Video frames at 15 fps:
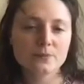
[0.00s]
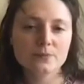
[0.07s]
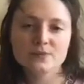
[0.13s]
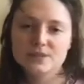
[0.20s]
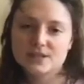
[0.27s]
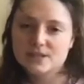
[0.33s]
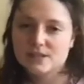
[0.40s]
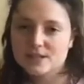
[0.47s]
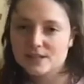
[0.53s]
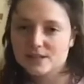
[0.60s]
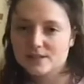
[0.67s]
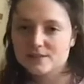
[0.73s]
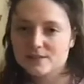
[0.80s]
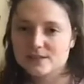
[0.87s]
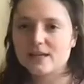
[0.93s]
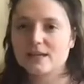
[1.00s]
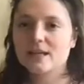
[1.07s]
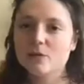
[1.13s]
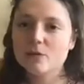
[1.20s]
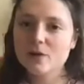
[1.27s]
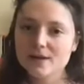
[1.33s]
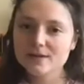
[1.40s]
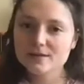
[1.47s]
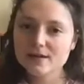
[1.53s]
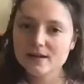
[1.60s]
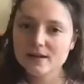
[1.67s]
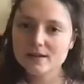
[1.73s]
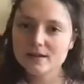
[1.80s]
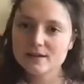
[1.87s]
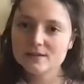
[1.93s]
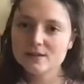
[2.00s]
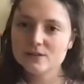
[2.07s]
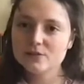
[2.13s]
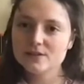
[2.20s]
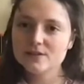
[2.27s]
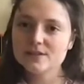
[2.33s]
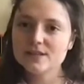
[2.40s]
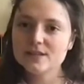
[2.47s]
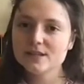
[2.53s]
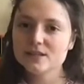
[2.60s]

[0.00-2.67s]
technique technique wise, that is interesting.